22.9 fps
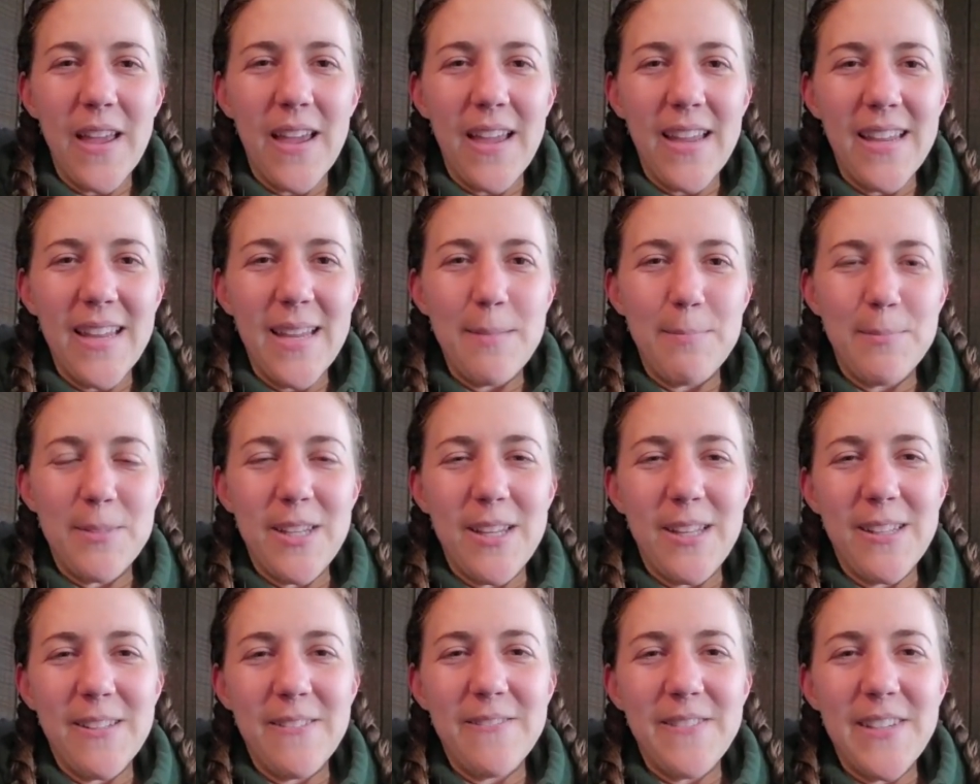I came to
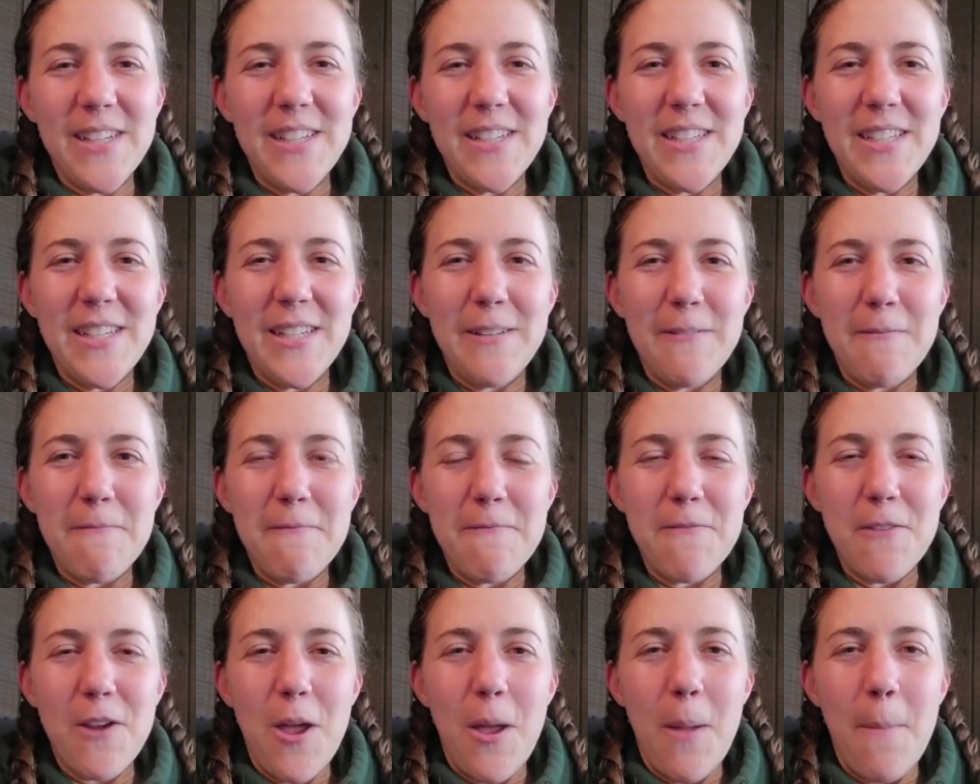Oliverian
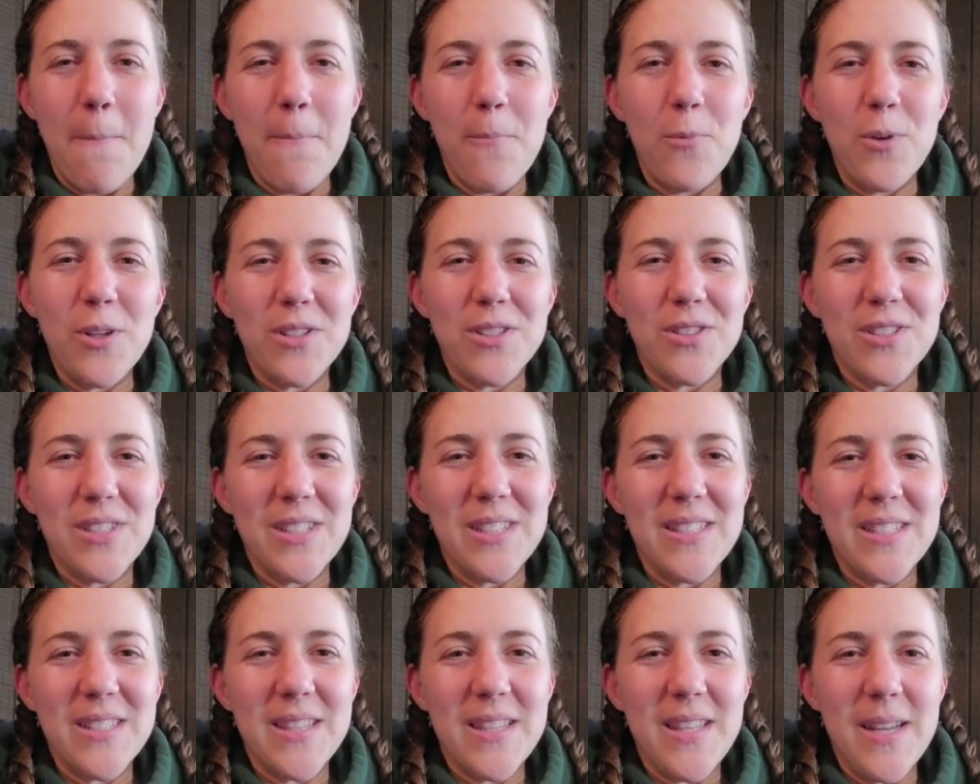from
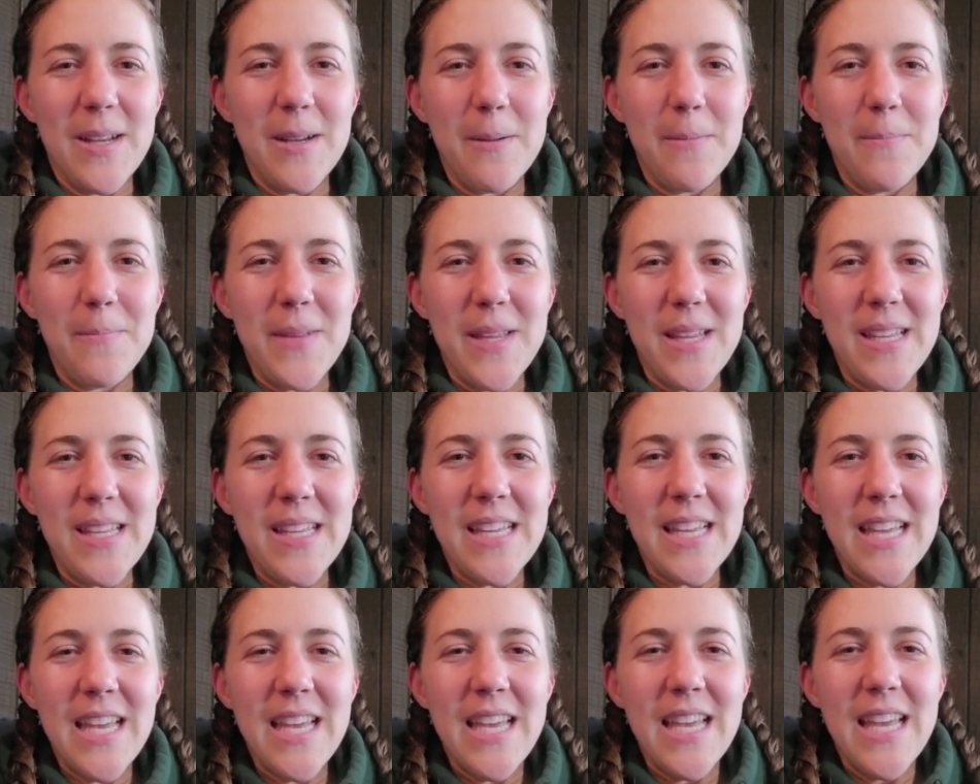wilderness therapy
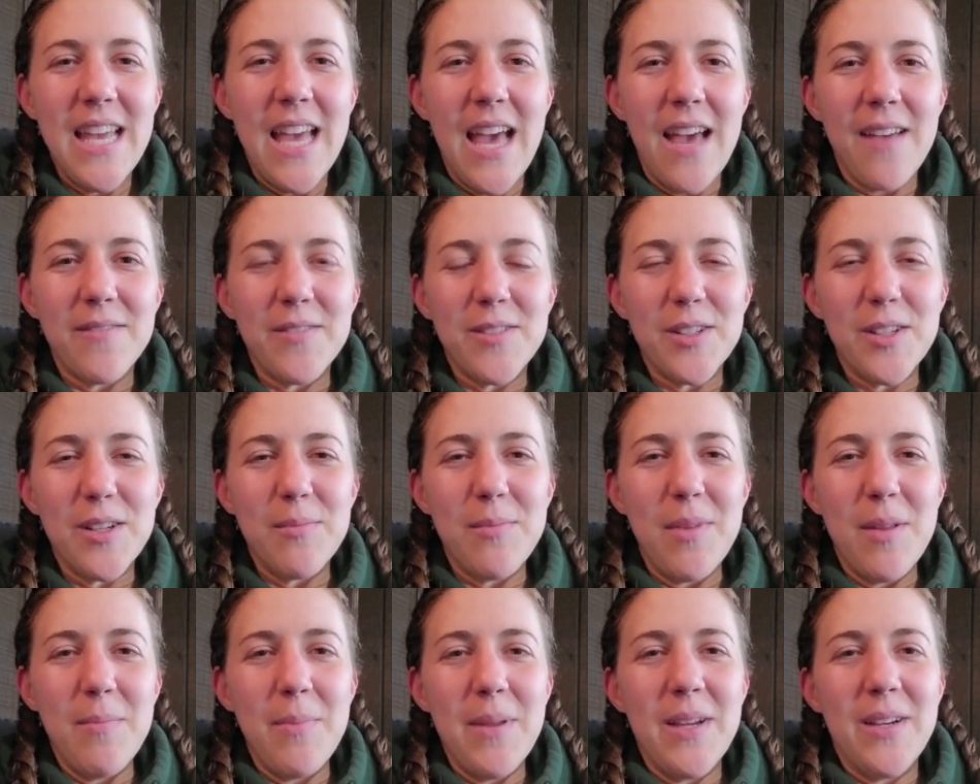after
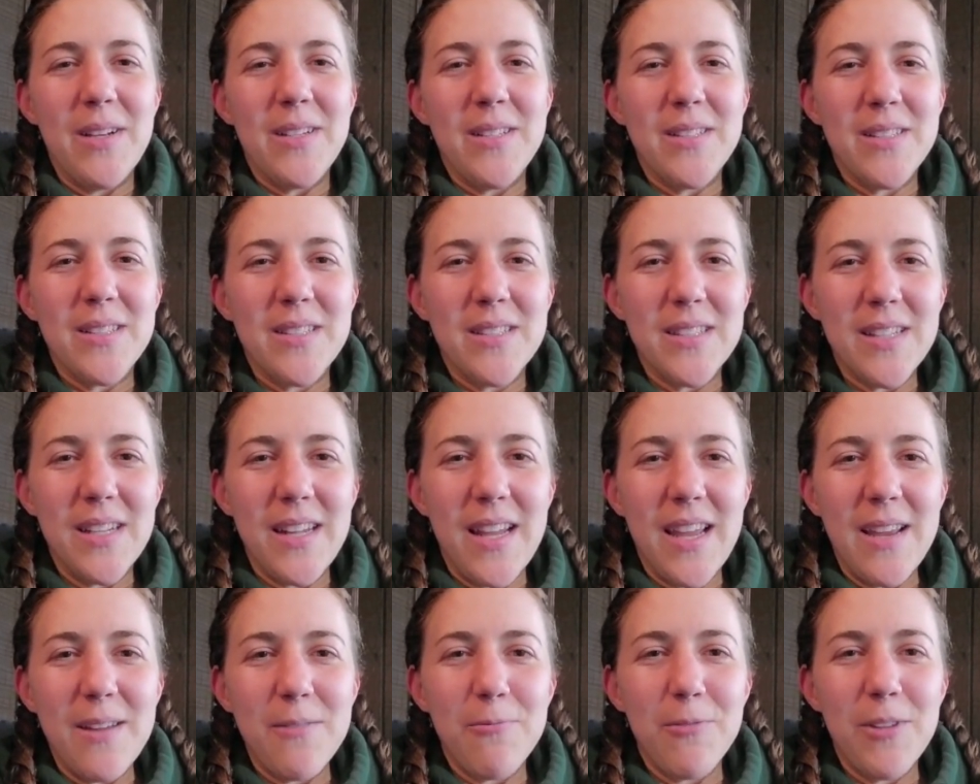my parents and
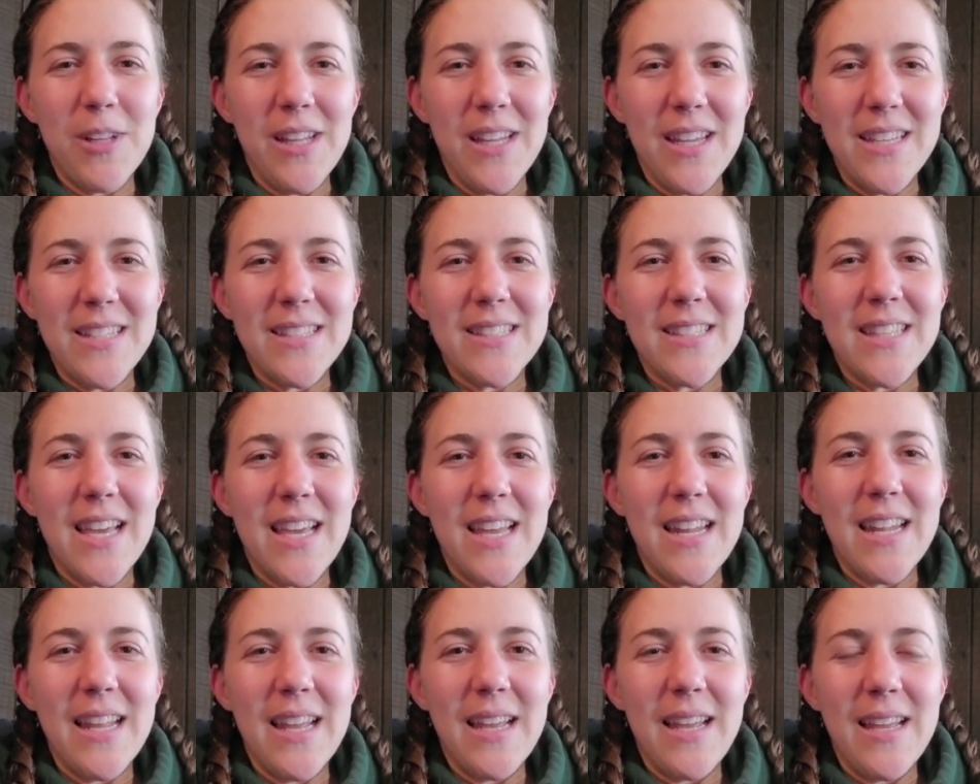I realized
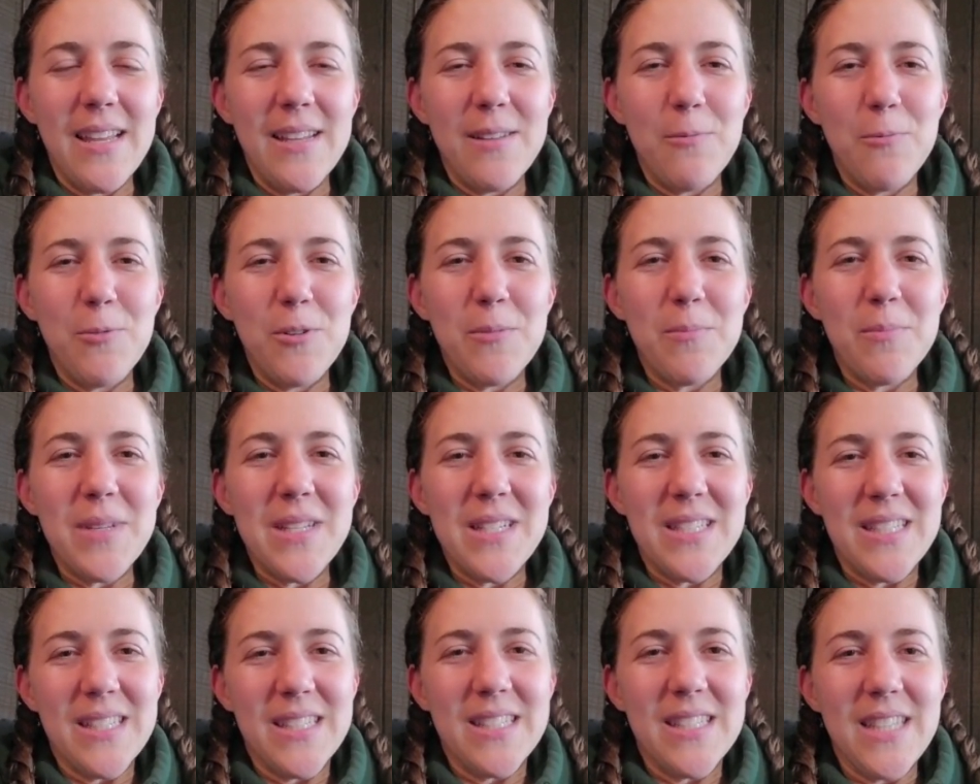that it wouldn't be
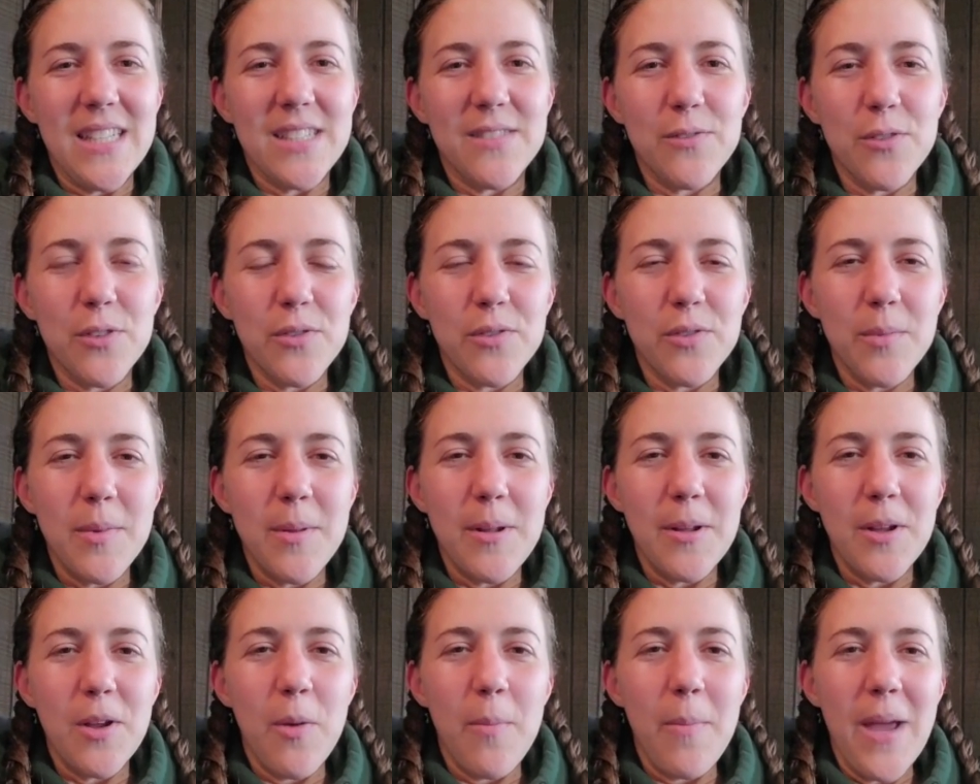successful for me
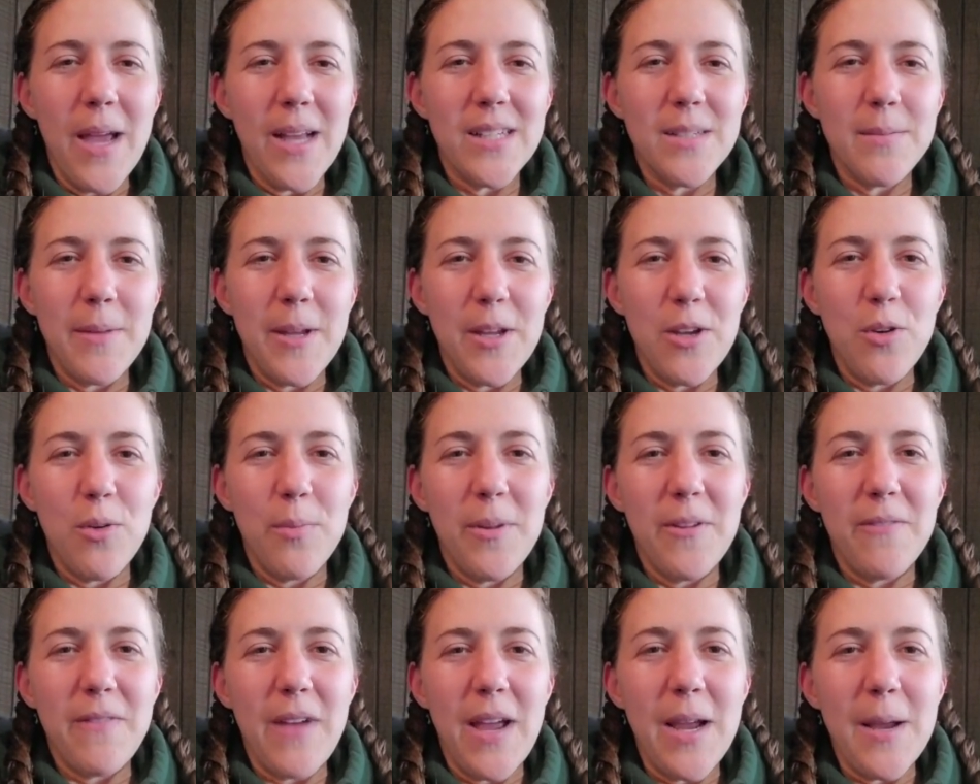to go back to my home
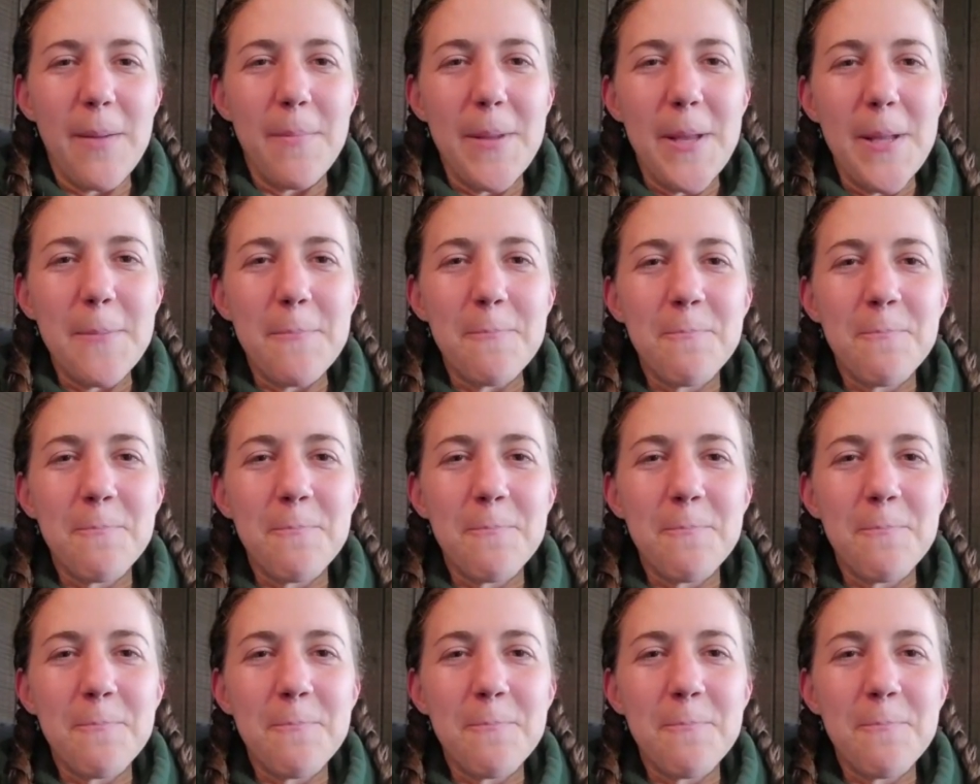environment.